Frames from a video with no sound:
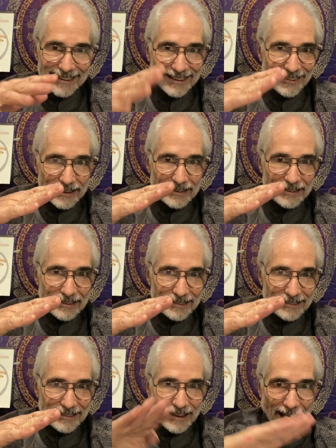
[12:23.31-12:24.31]
You want
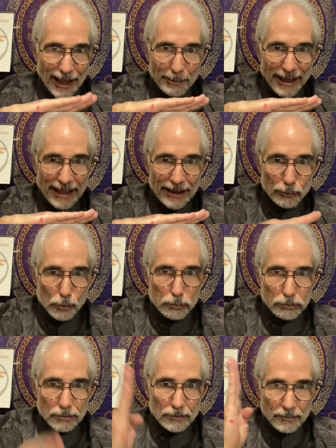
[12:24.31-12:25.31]
harmony
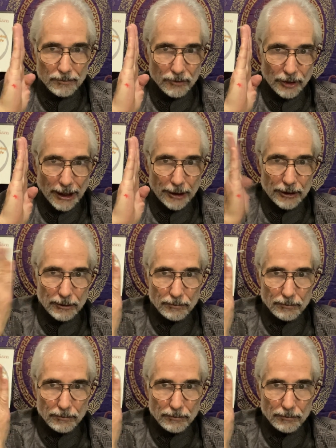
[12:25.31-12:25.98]
together.